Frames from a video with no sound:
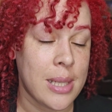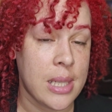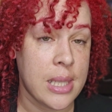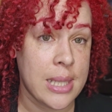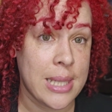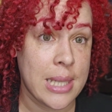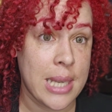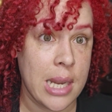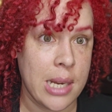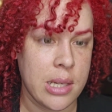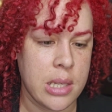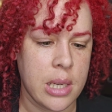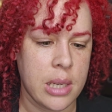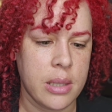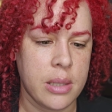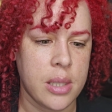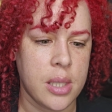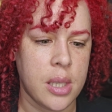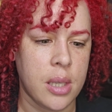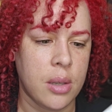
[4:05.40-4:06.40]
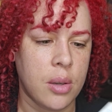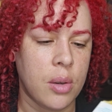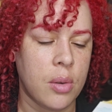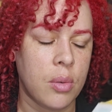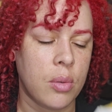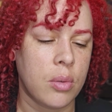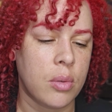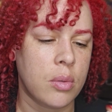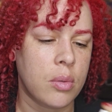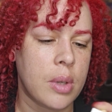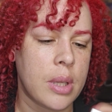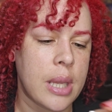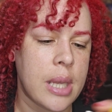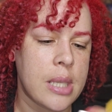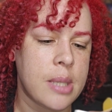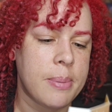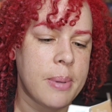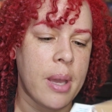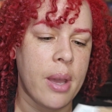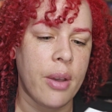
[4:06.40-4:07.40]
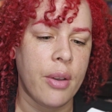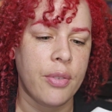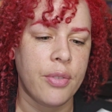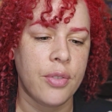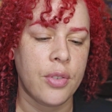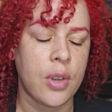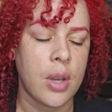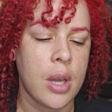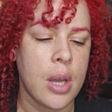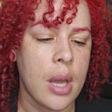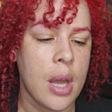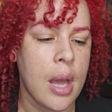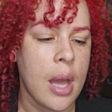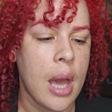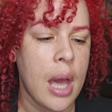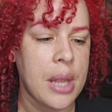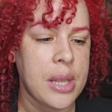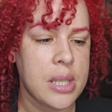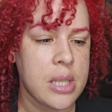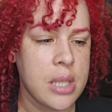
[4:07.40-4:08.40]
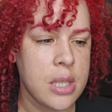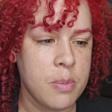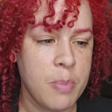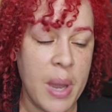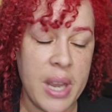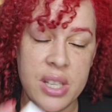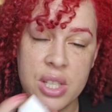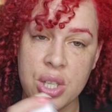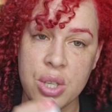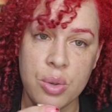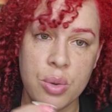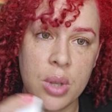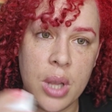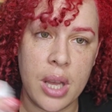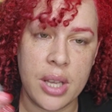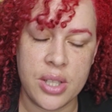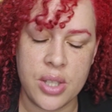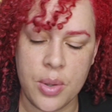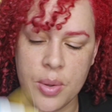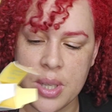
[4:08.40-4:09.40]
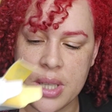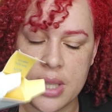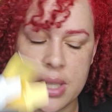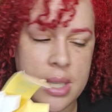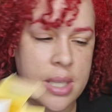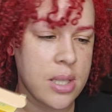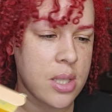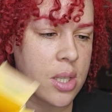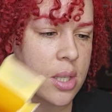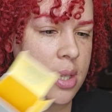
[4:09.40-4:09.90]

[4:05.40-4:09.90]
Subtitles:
skin tint with SPF. And this is by Tula, so this is a